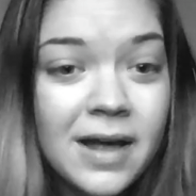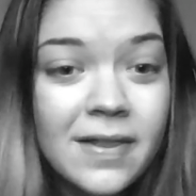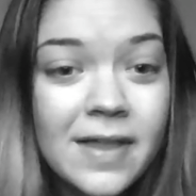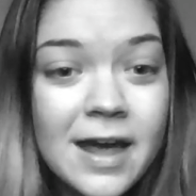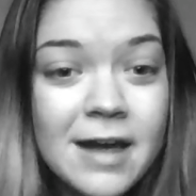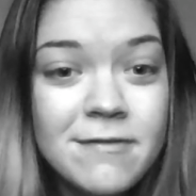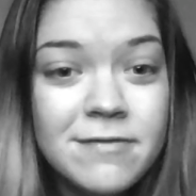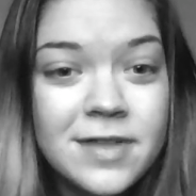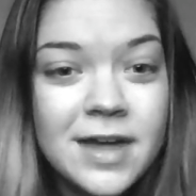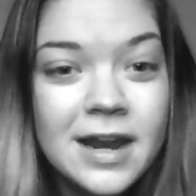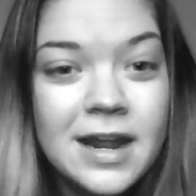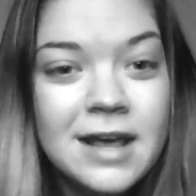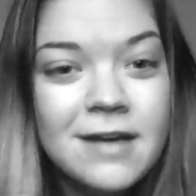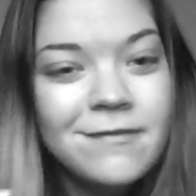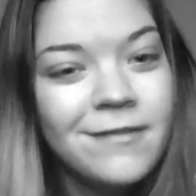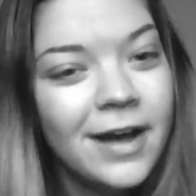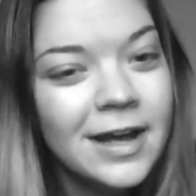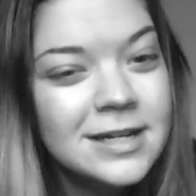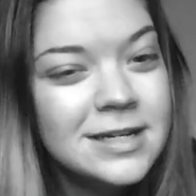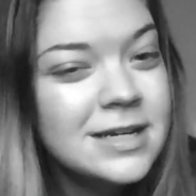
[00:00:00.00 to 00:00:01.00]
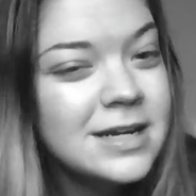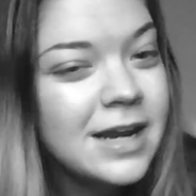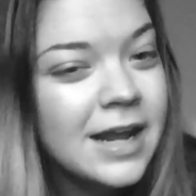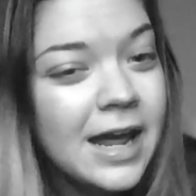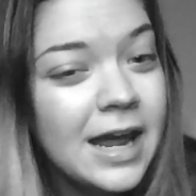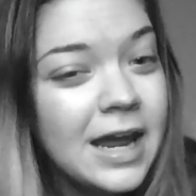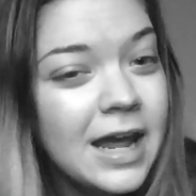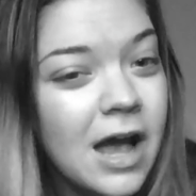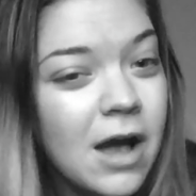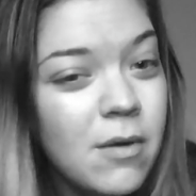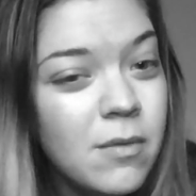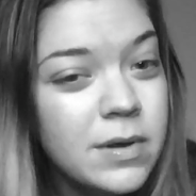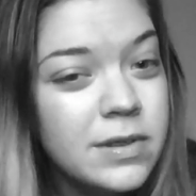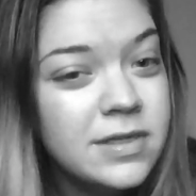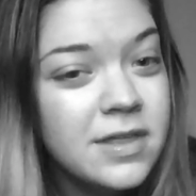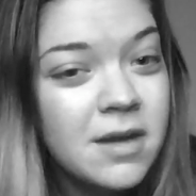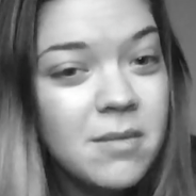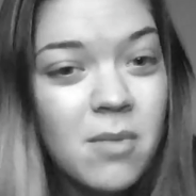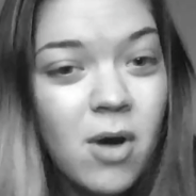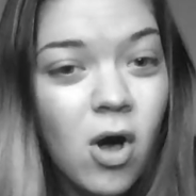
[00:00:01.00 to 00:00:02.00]
life that if I didn't hang out with
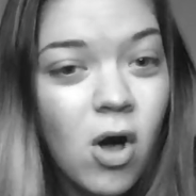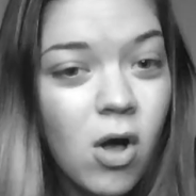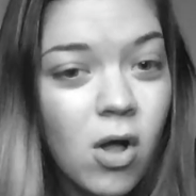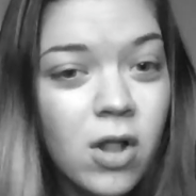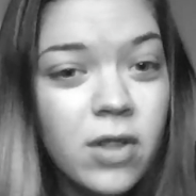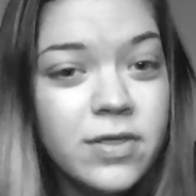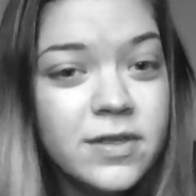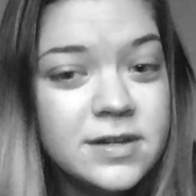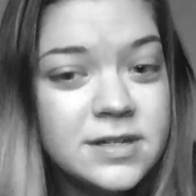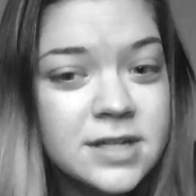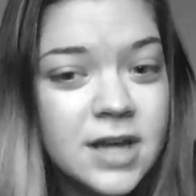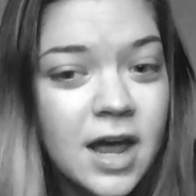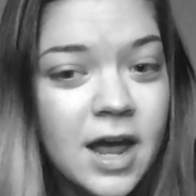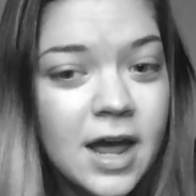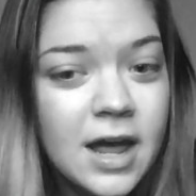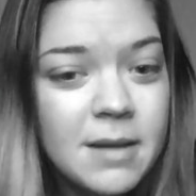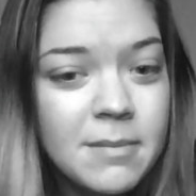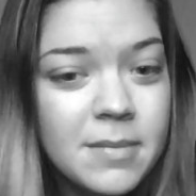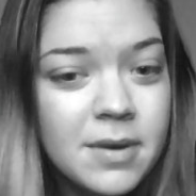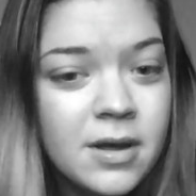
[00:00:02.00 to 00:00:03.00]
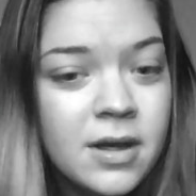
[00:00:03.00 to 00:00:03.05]
them all the time,